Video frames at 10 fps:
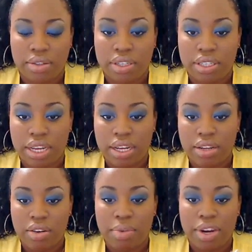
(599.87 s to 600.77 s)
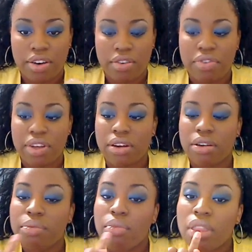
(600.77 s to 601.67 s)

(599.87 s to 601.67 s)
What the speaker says: Gonna take a little bit in your finger